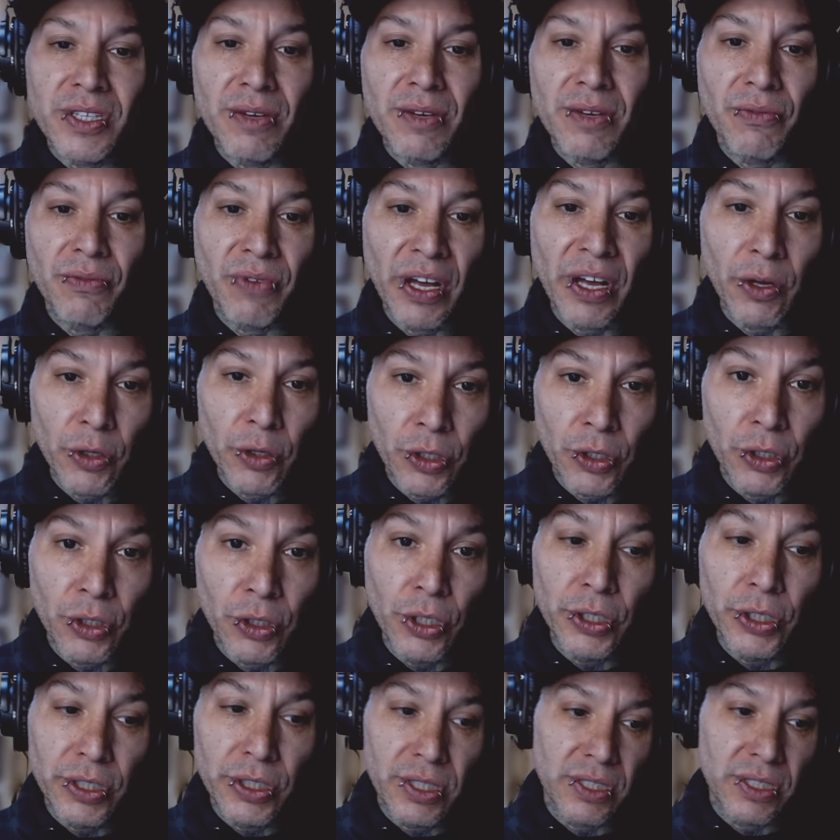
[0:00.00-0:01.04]
that felt
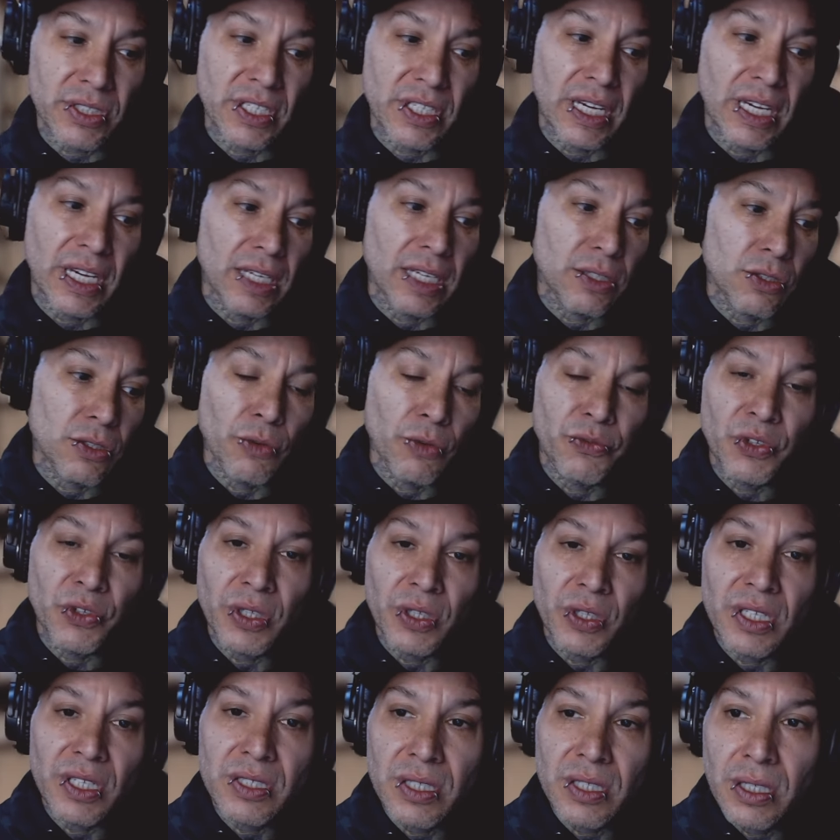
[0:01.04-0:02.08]
good to sing. So if you
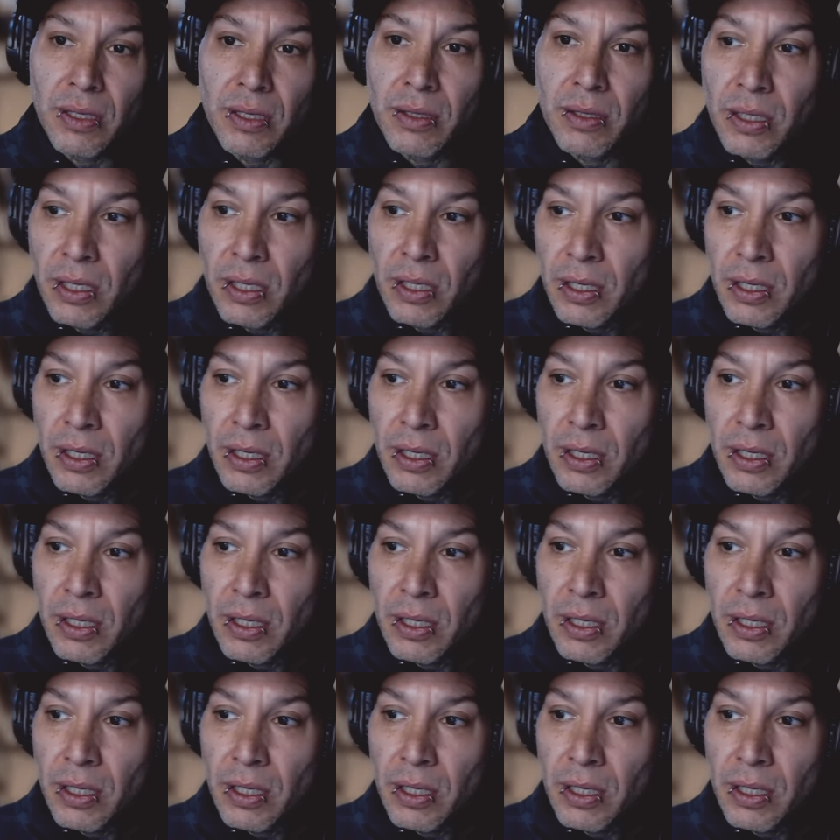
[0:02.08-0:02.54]
listen to